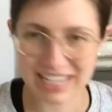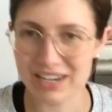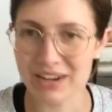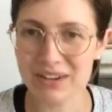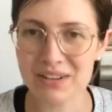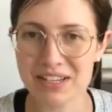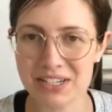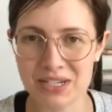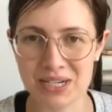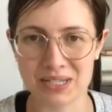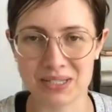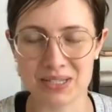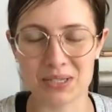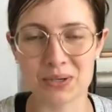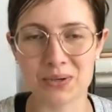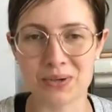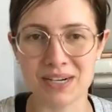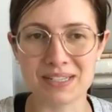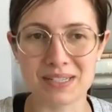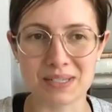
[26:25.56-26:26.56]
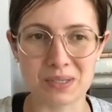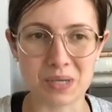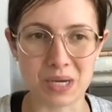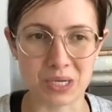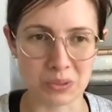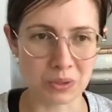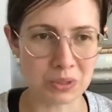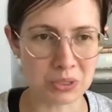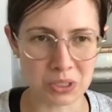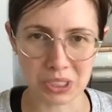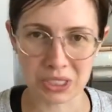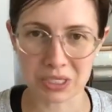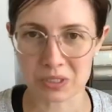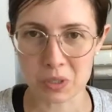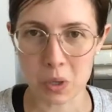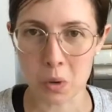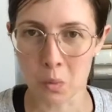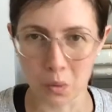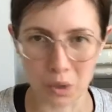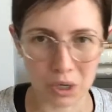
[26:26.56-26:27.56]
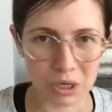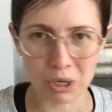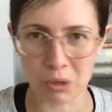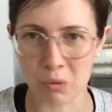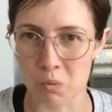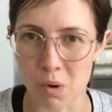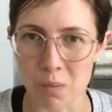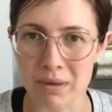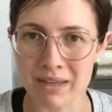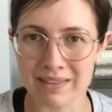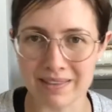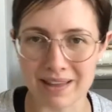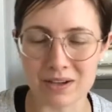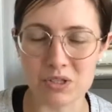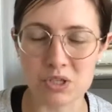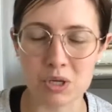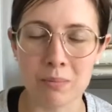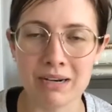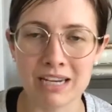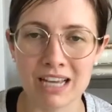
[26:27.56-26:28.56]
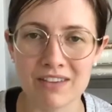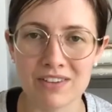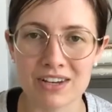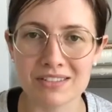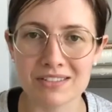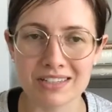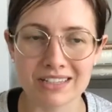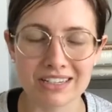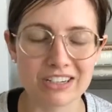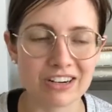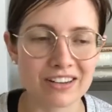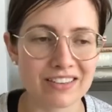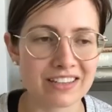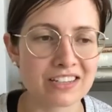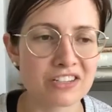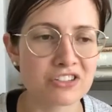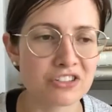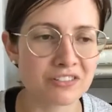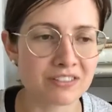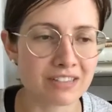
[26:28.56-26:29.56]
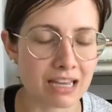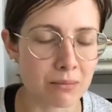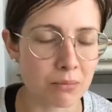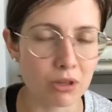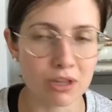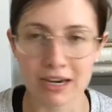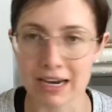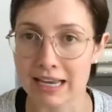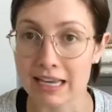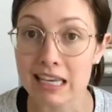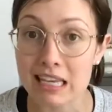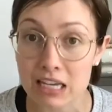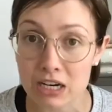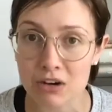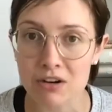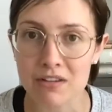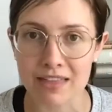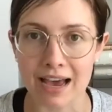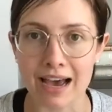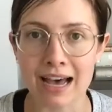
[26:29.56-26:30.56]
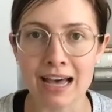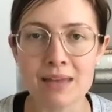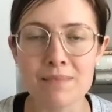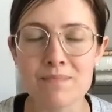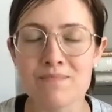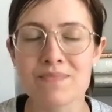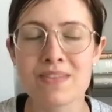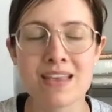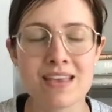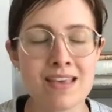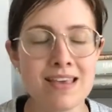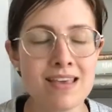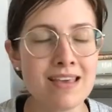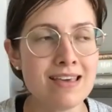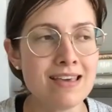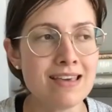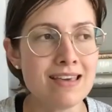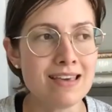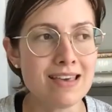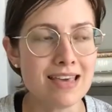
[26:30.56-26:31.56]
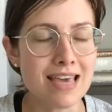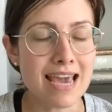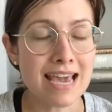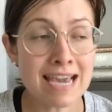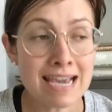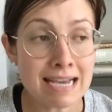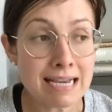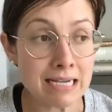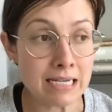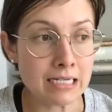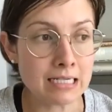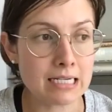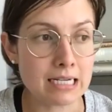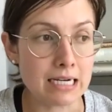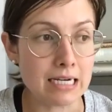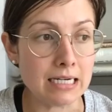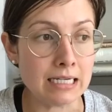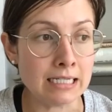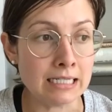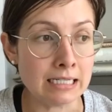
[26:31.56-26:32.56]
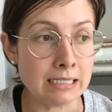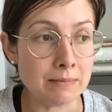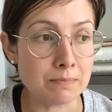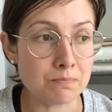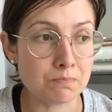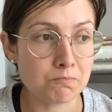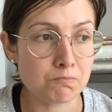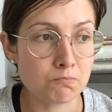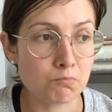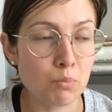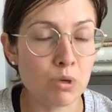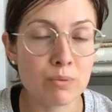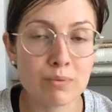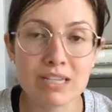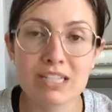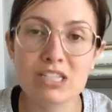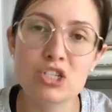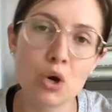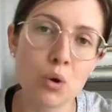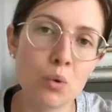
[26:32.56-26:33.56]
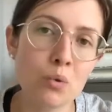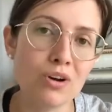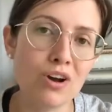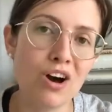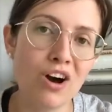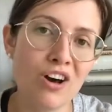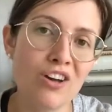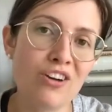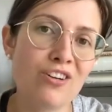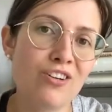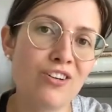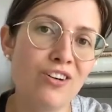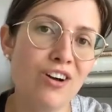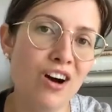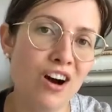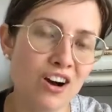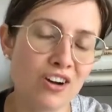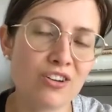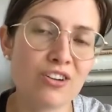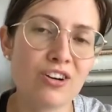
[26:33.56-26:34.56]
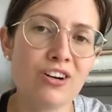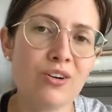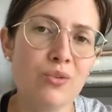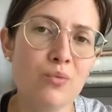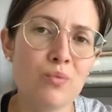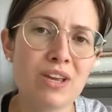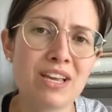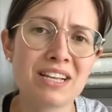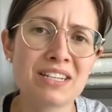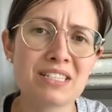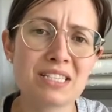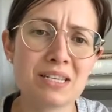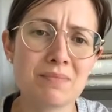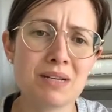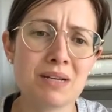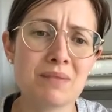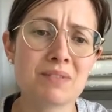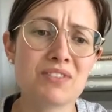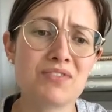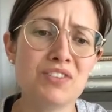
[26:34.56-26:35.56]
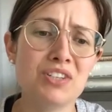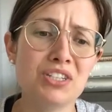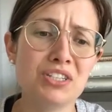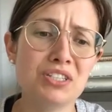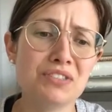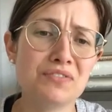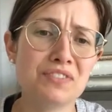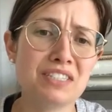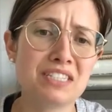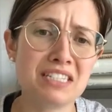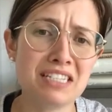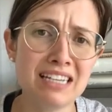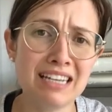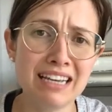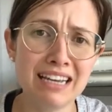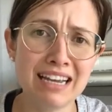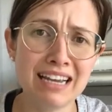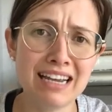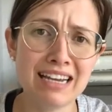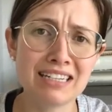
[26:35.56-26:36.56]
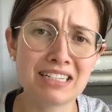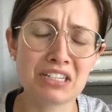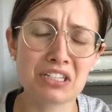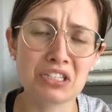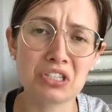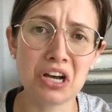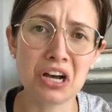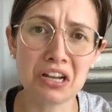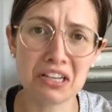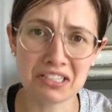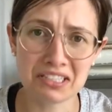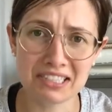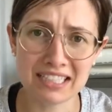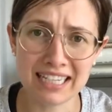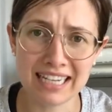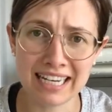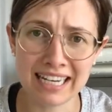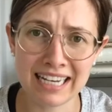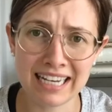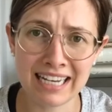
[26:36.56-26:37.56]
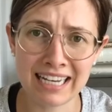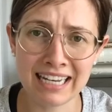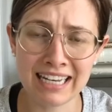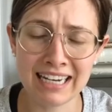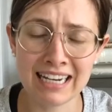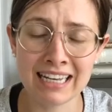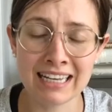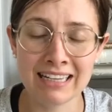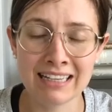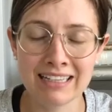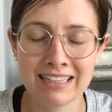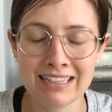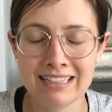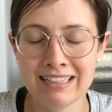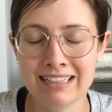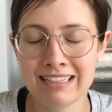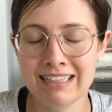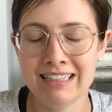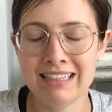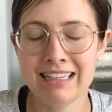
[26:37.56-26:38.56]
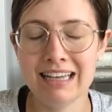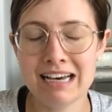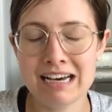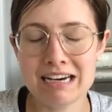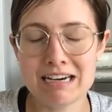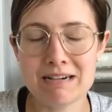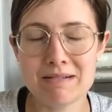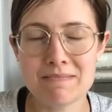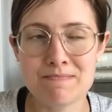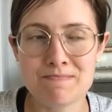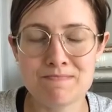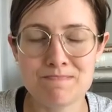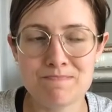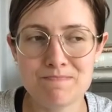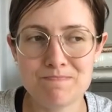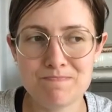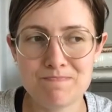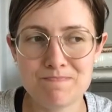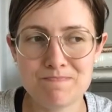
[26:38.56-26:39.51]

know that she has this crazy schedule. She is a working woman, like so many of us here at the kitchen table. And I hear that. And um, when we don't honor hunger, we can sometimes feel fatigued, exhausted. Um,